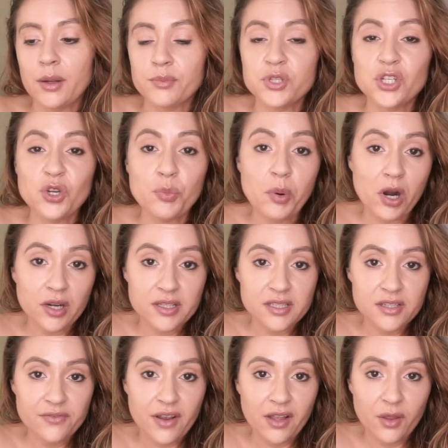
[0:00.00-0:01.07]
2 parts
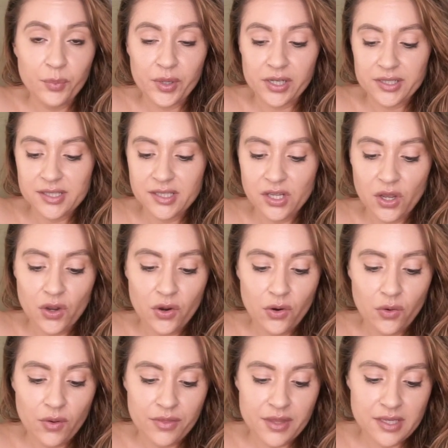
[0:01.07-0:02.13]
developer.
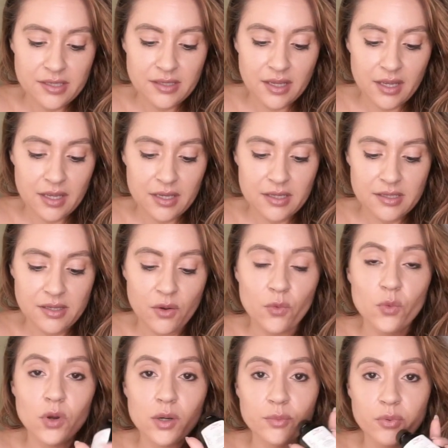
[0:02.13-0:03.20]
So this is
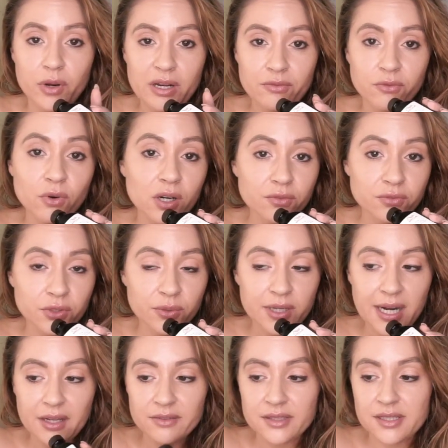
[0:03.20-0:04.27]
1.4 fluid
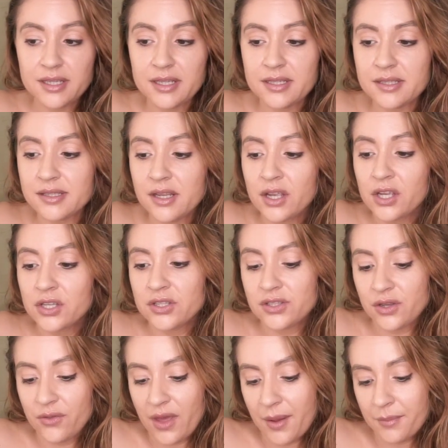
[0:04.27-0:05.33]
ounces.
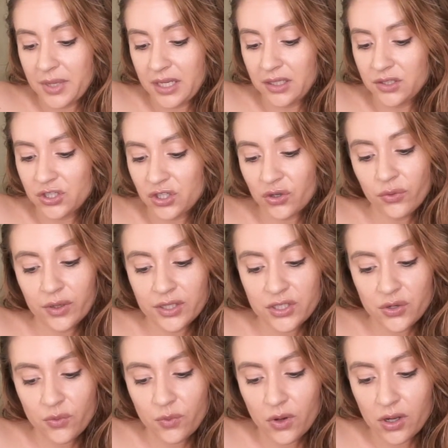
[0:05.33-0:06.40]
So that means you're going
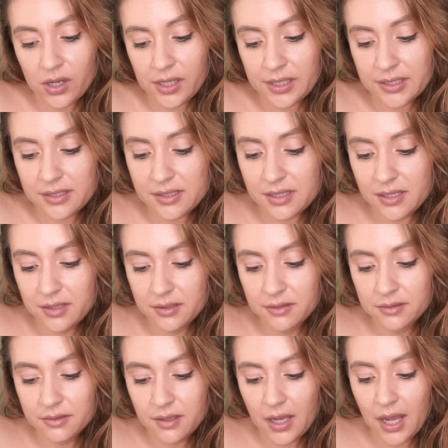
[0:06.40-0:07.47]
to want
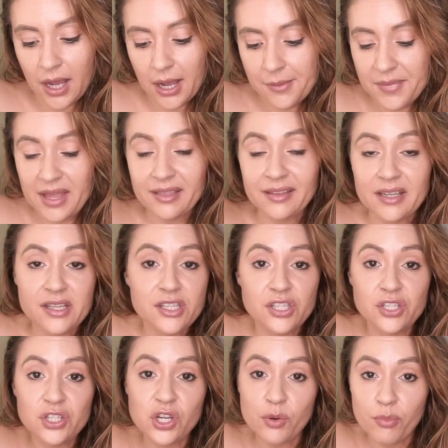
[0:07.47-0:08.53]
at
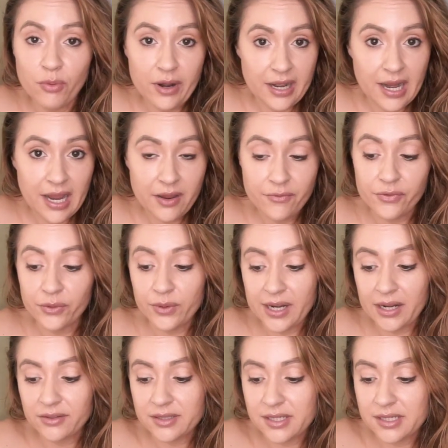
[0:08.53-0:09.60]
least 2.8 fluid
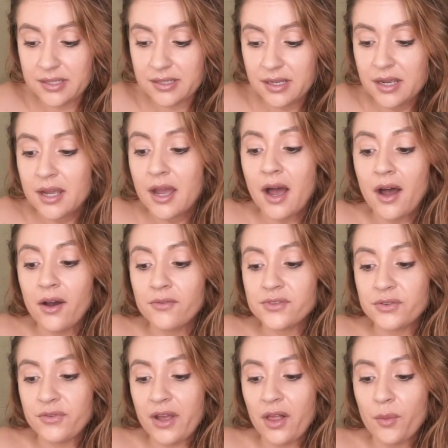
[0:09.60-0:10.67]
ounces of
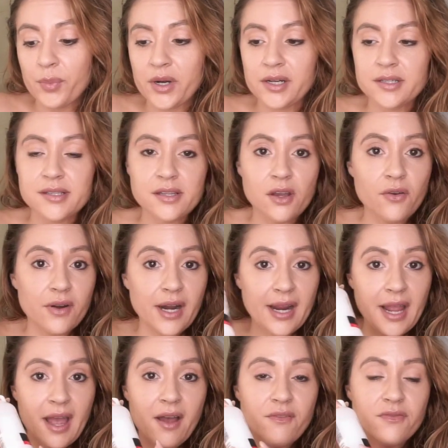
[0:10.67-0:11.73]
developer. So, and I
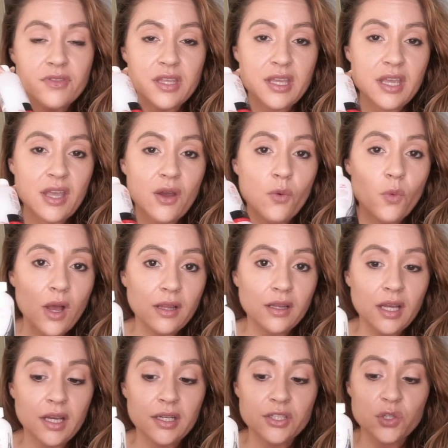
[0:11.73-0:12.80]
have the
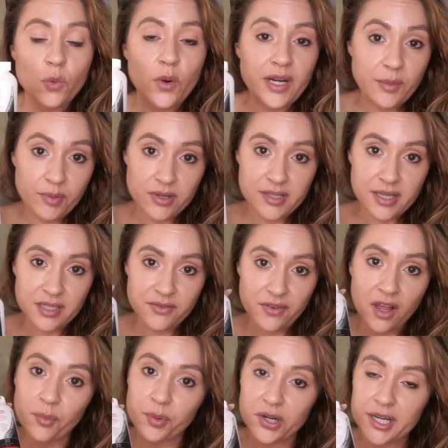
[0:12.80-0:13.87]
Wella 20%
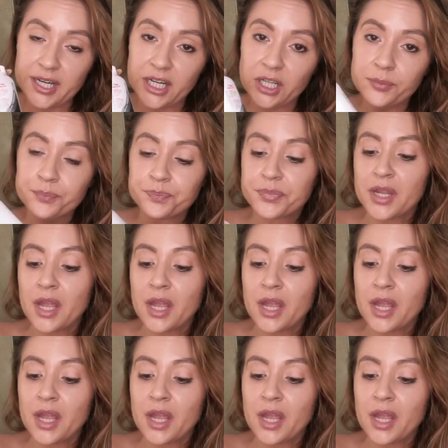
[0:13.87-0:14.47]
developer here.